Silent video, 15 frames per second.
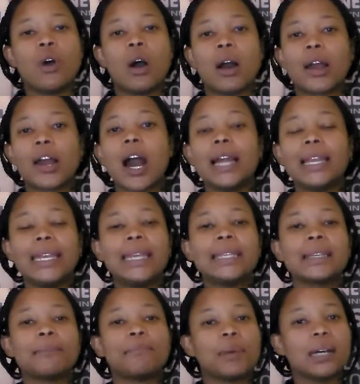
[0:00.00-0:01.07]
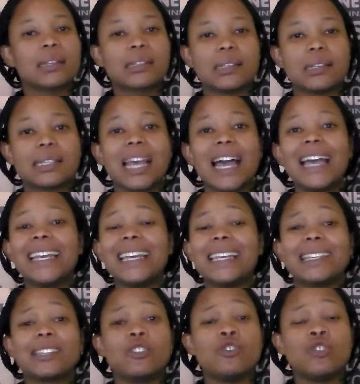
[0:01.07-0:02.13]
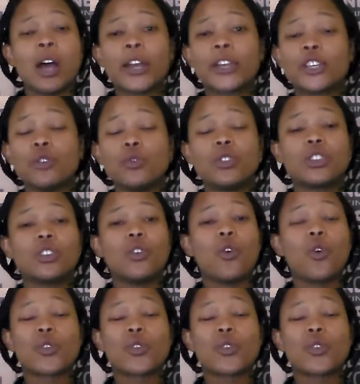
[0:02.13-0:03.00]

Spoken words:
our colleagues and bosses is not cute